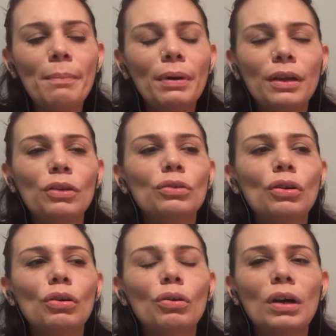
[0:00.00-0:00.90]
but you
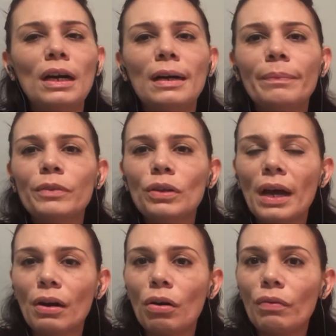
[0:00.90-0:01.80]
know, you
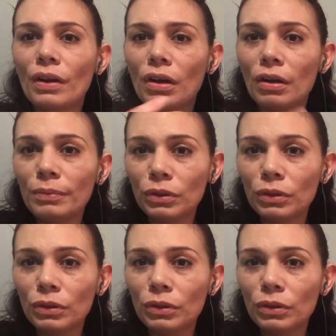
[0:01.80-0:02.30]
got to overcome